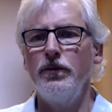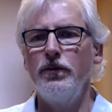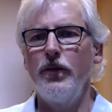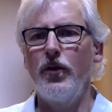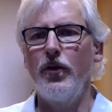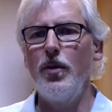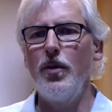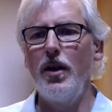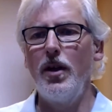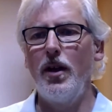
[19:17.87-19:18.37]

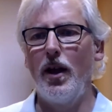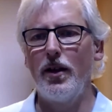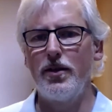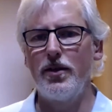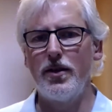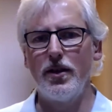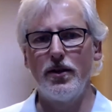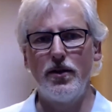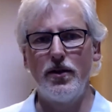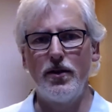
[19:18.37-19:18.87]
me, that's
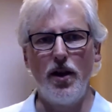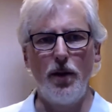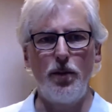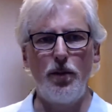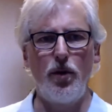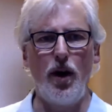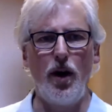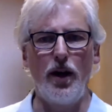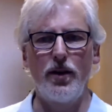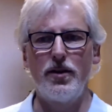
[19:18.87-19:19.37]
a
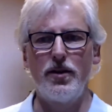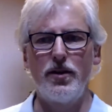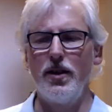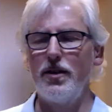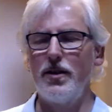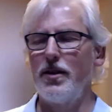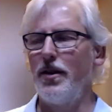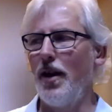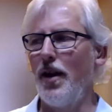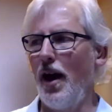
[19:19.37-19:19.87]

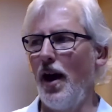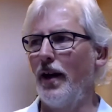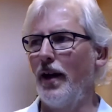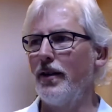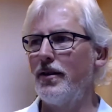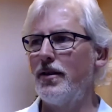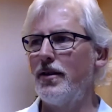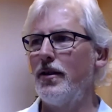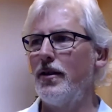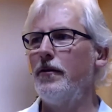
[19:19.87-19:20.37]
practice
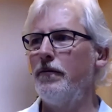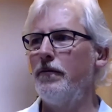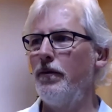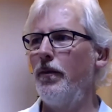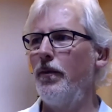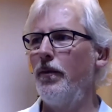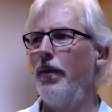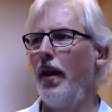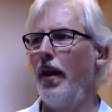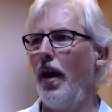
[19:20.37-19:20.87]
that
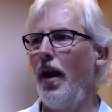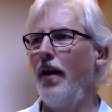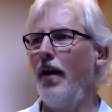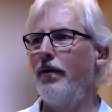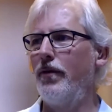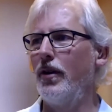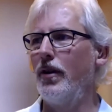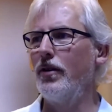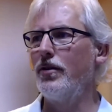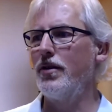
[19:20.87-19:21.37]
it
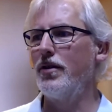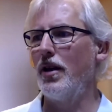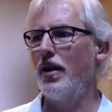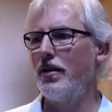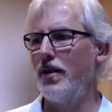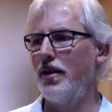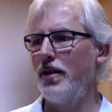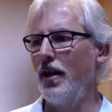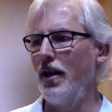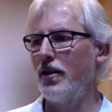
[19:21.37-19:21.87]
feels it
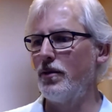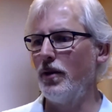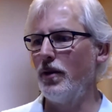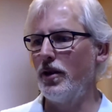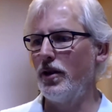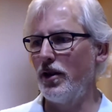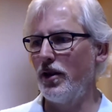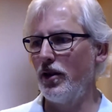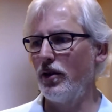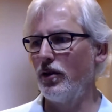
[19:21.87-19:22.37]
takes me
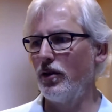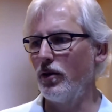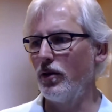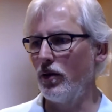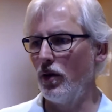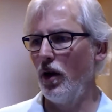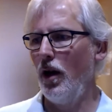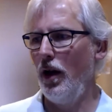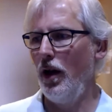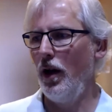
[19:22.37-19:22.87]

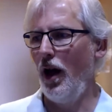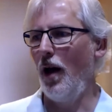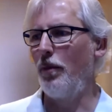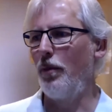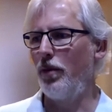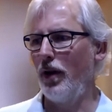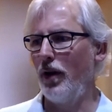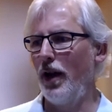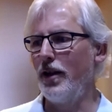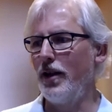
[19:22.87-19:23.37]
to a
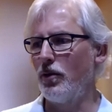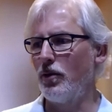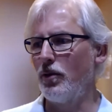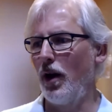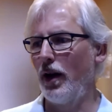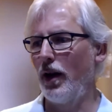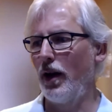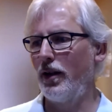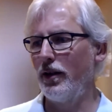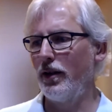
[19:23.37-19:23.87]
place where
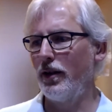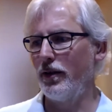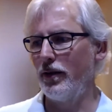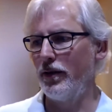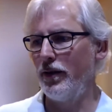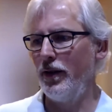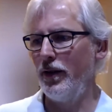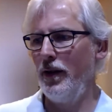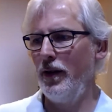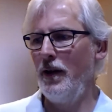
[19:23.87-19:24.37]
I
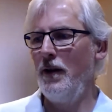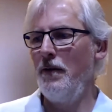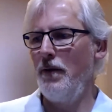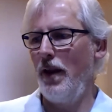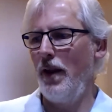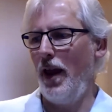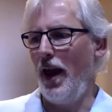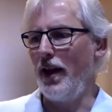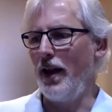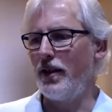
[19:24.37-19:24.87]
can
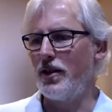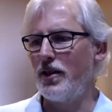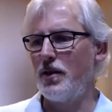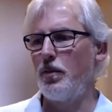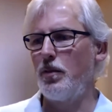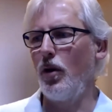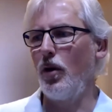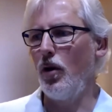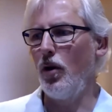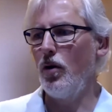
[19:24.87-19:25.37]

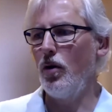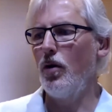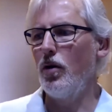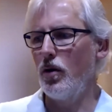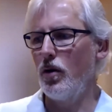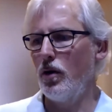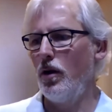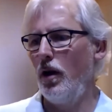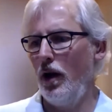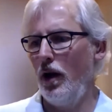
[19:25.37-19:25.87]

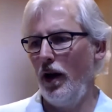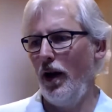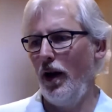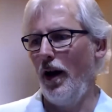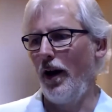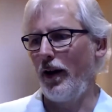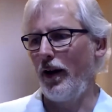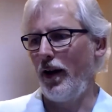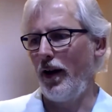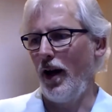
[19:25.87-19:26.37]
explore
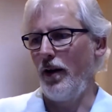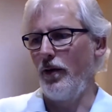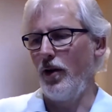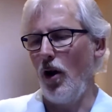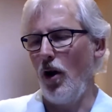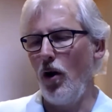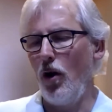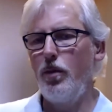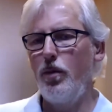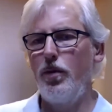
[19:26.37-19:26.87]
a kind of an
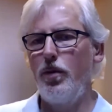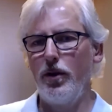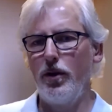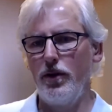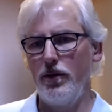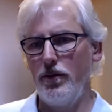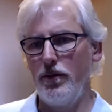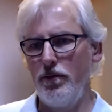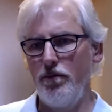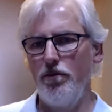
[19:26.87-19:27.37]

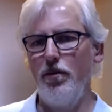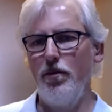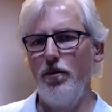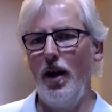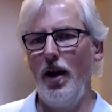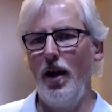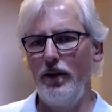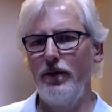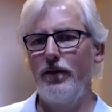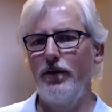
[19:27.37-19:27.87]
open,
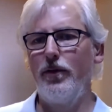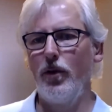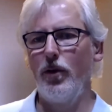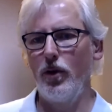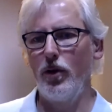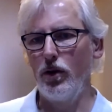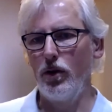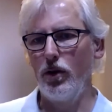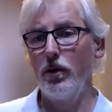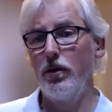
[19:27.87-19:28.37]

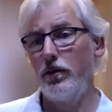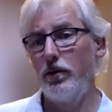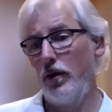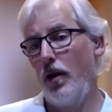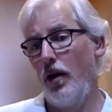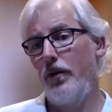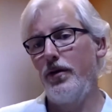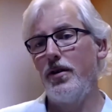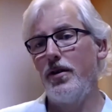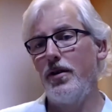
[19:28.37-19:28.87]
mindful,
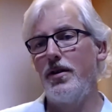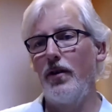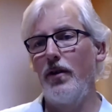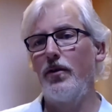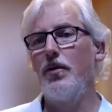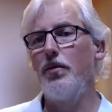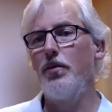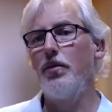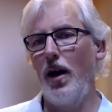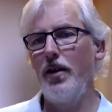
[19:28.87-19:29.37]
often
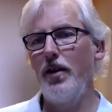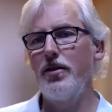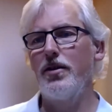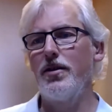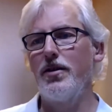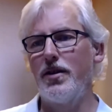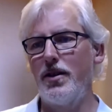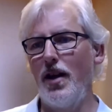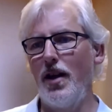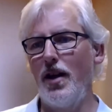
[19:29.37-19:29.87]

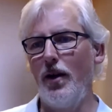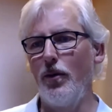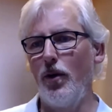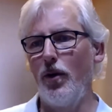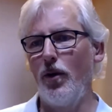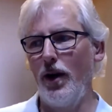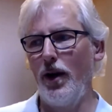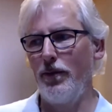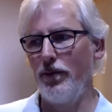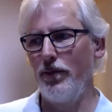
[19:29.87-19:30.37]
self-compassionate state
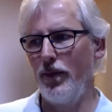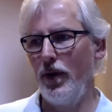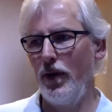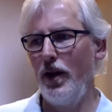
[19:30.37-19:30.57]
where I'm